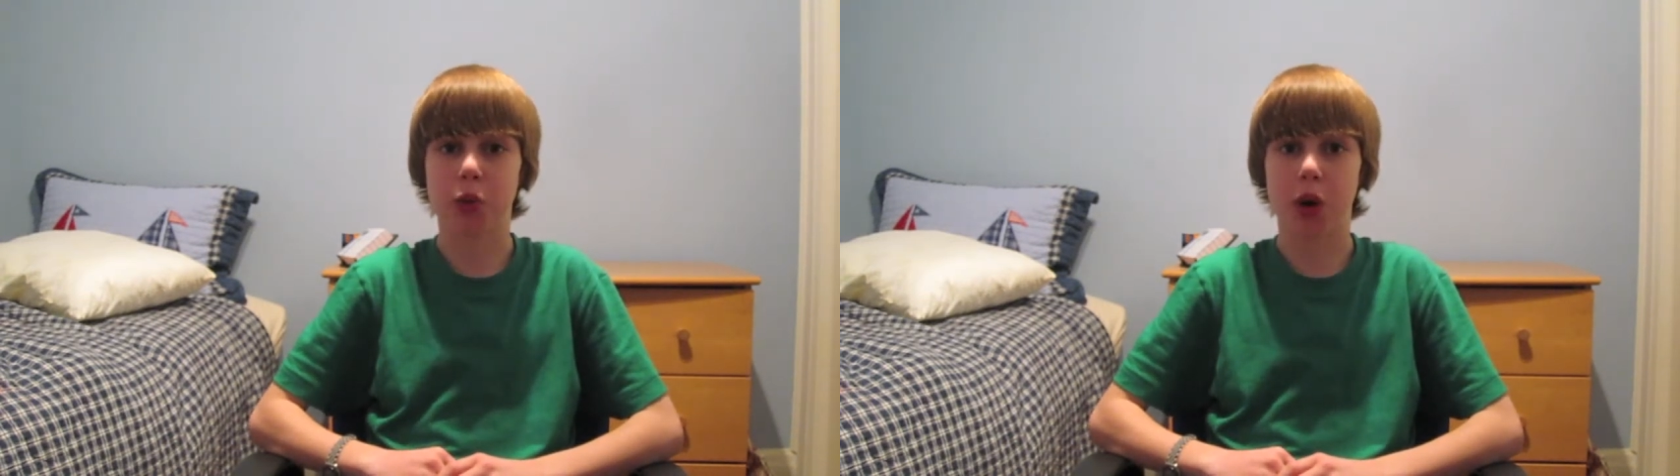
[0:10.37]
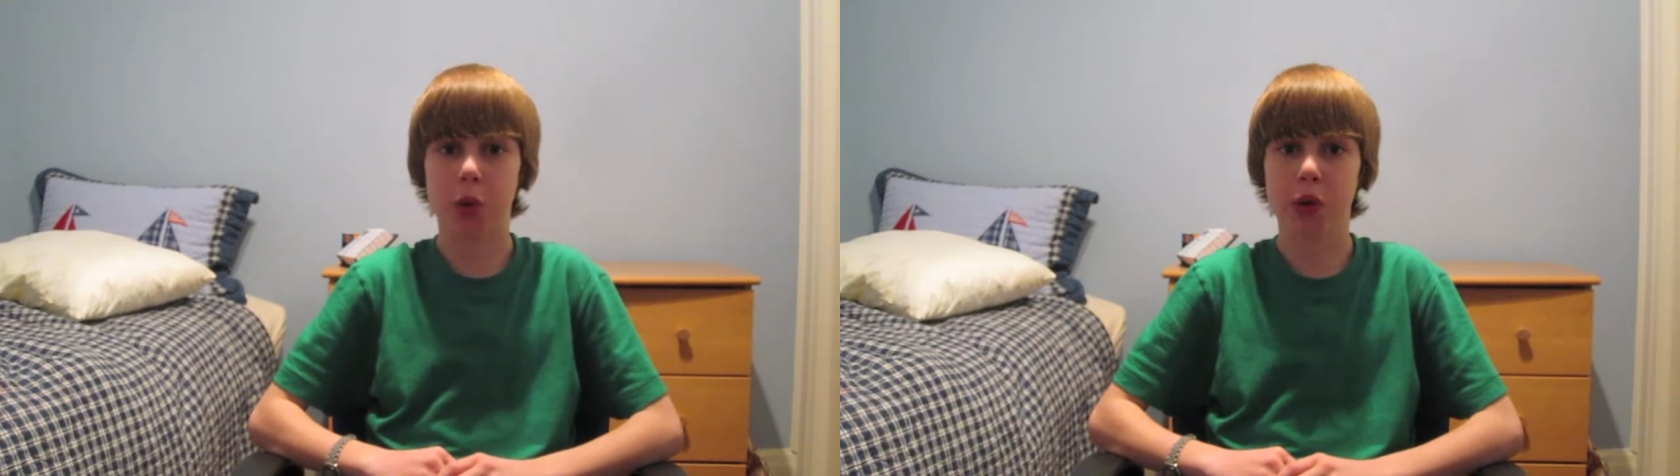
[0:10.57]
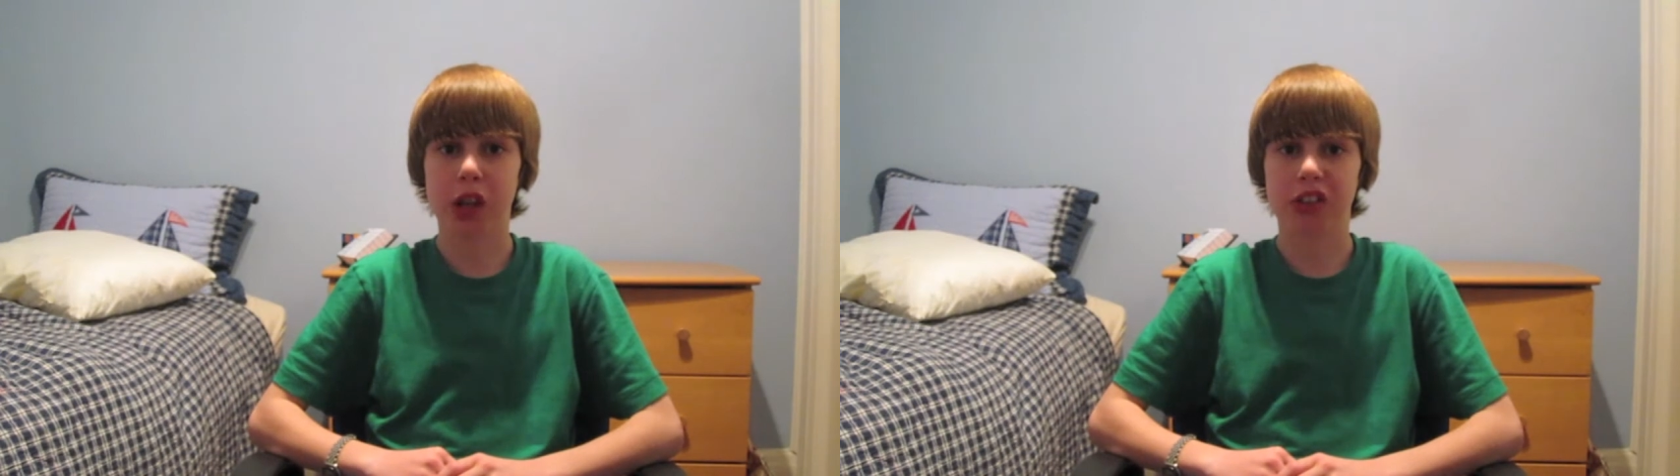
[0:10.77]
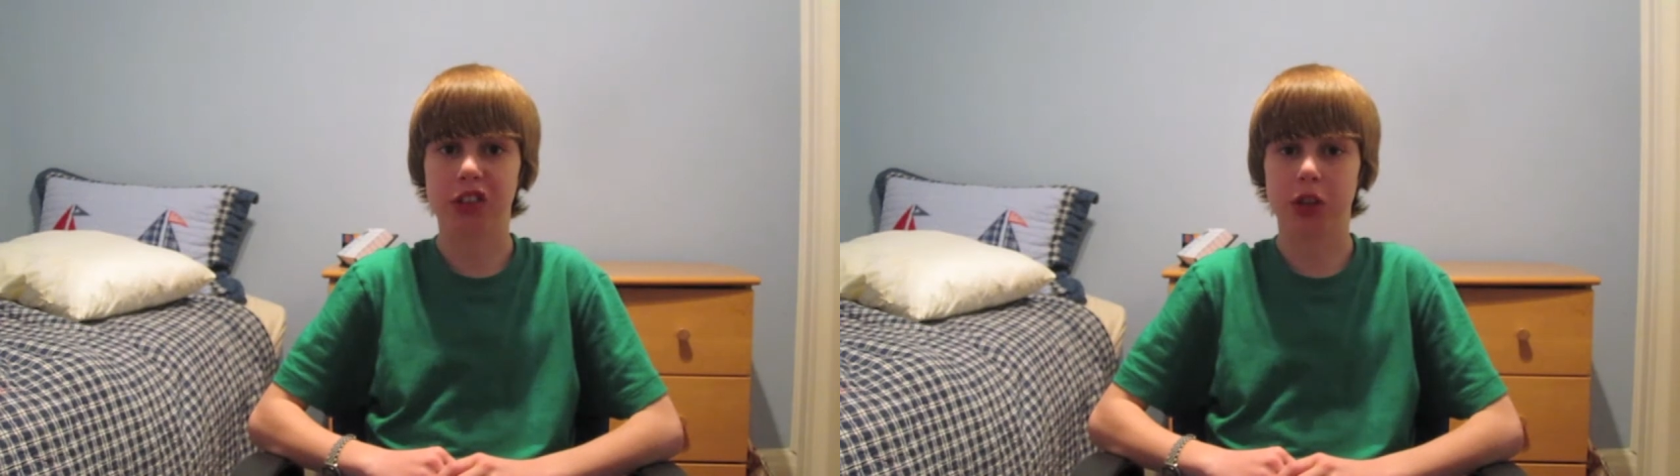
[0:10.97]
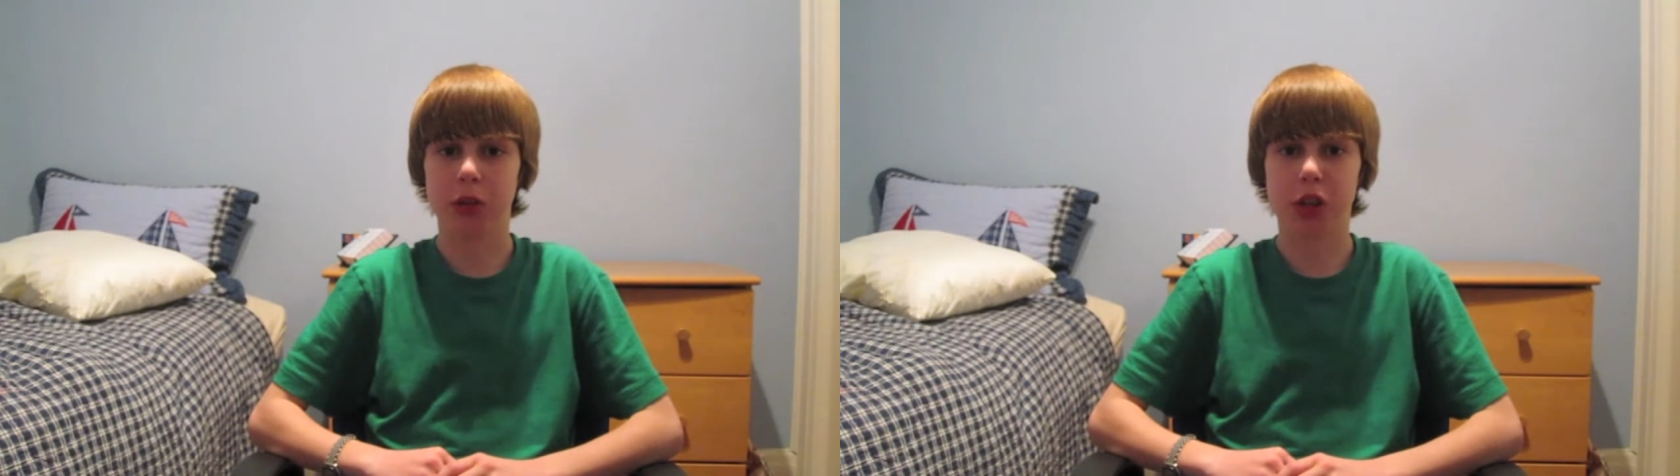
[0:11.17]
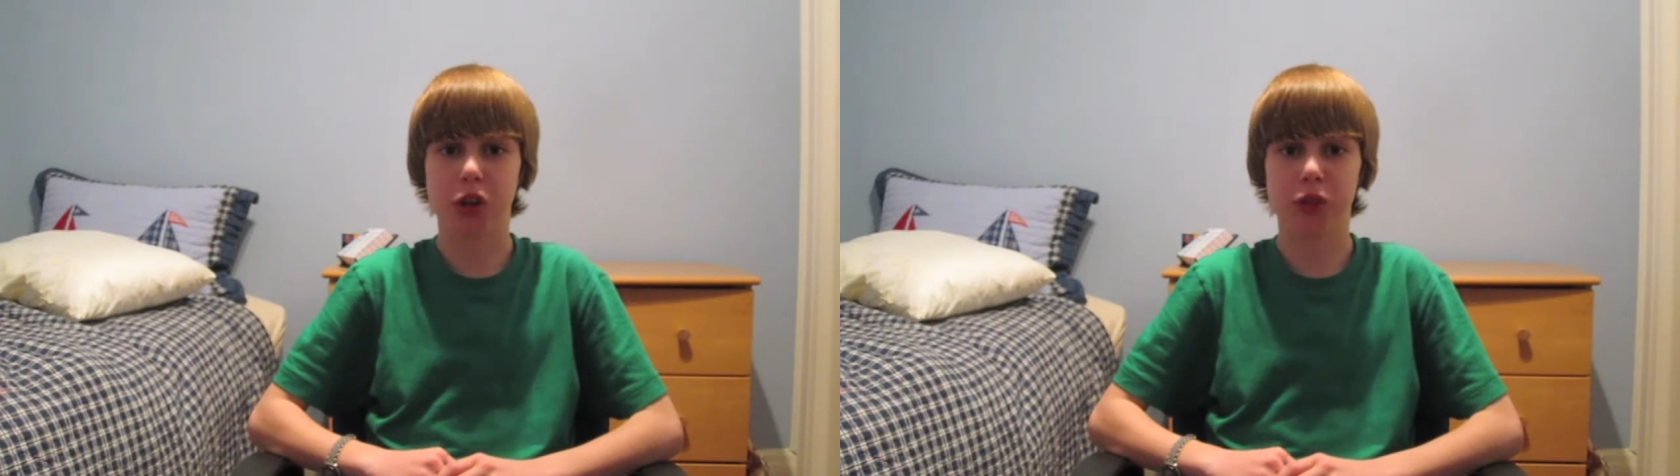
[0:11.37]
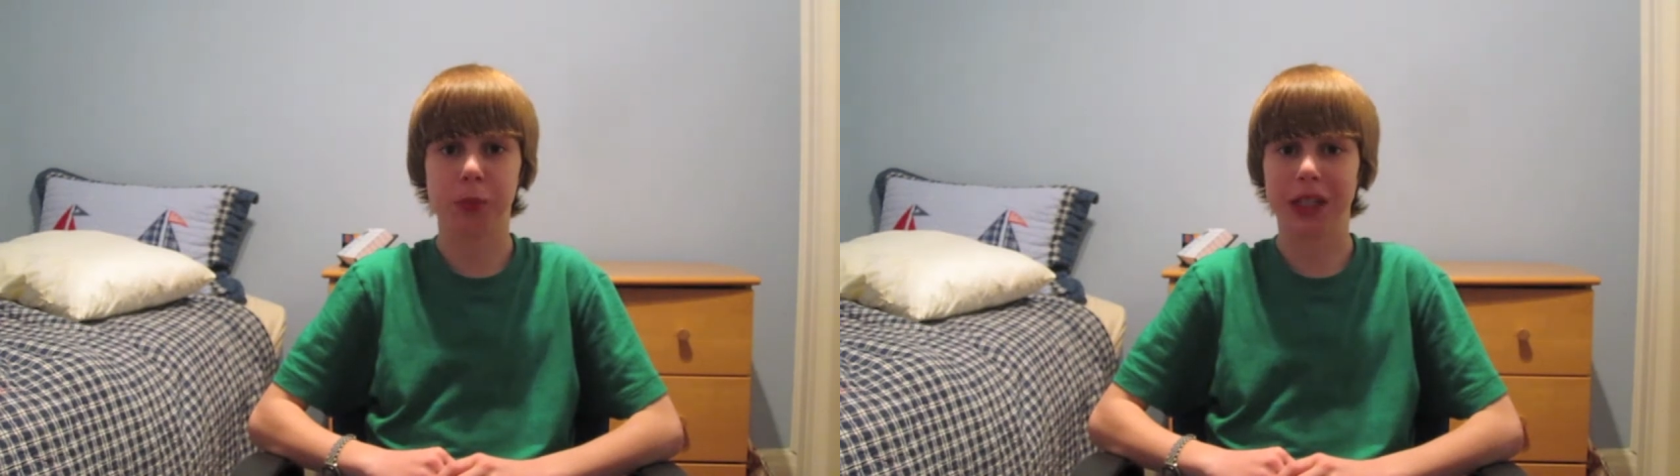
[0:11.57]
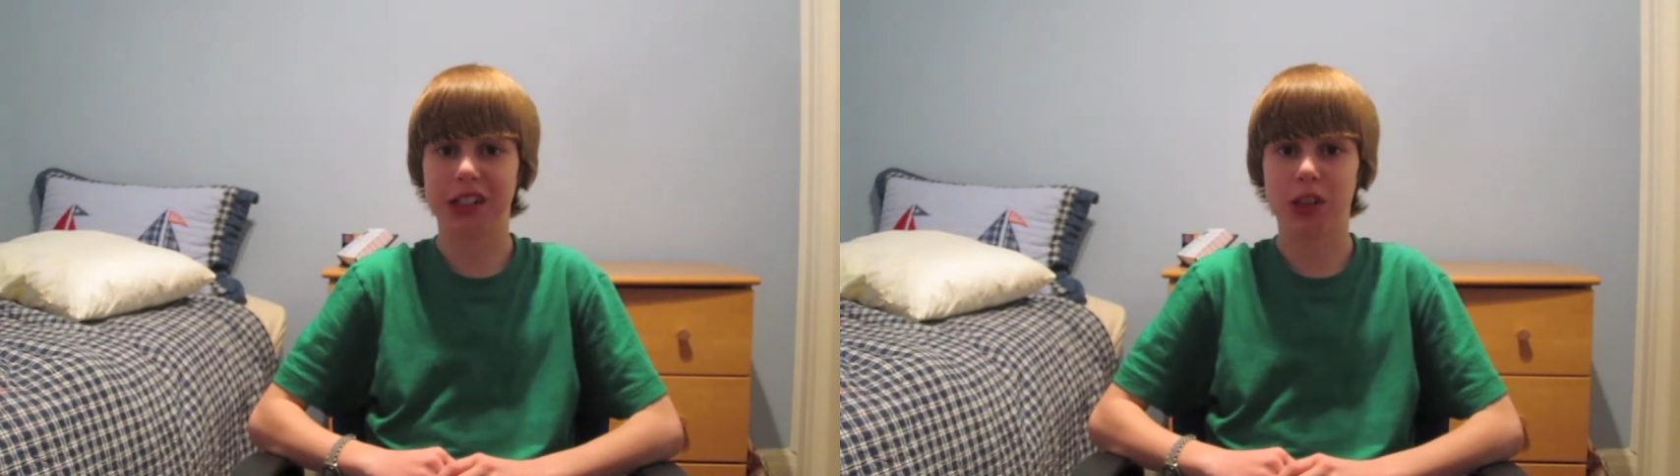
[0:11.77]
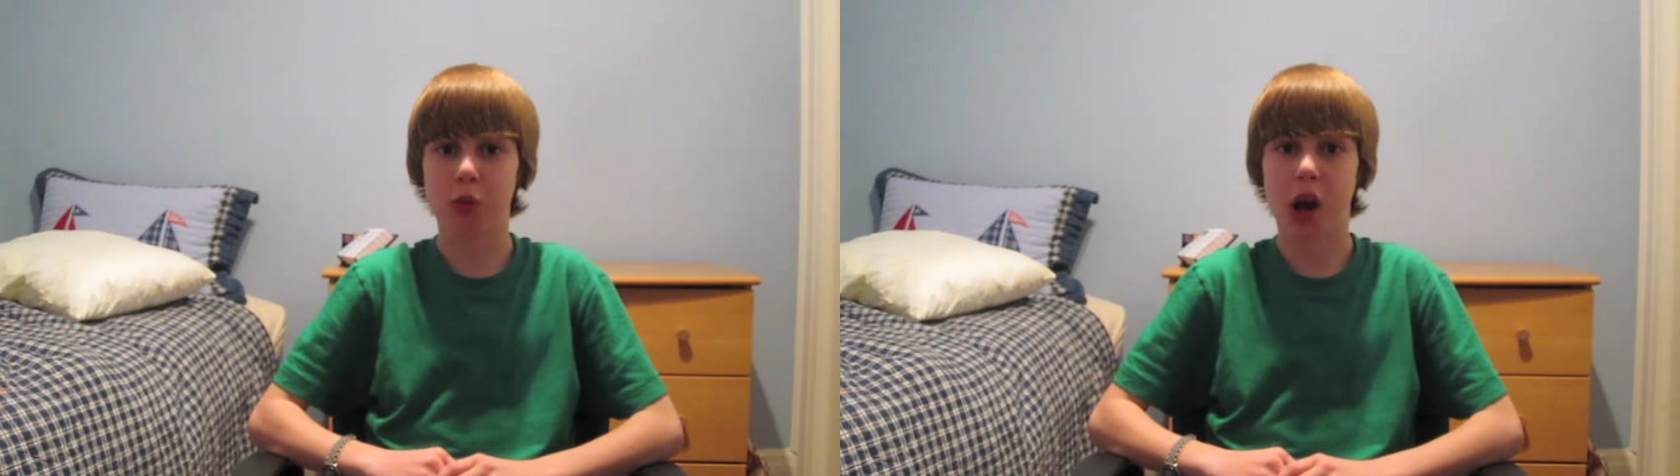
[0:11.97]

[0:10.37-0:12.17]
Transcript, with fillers: Quokka Studios Pty.